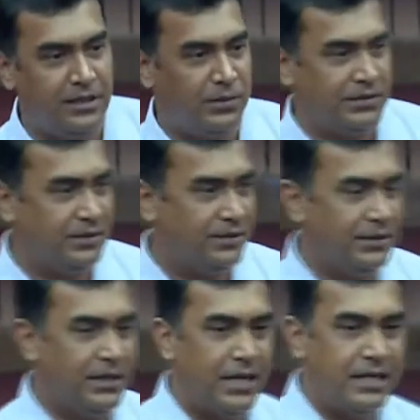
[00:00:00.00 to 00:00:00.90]
giga
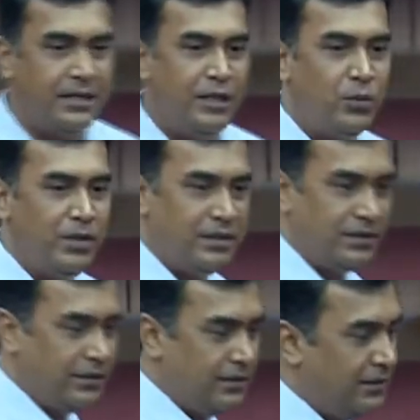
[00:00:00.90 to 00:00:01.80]
and kilo
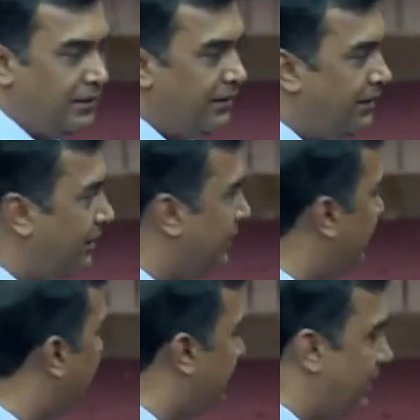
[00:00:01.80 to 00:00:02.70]
basis.
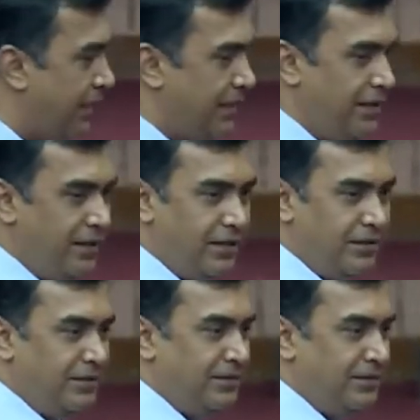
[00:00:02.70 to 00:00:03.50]
Isla I needed a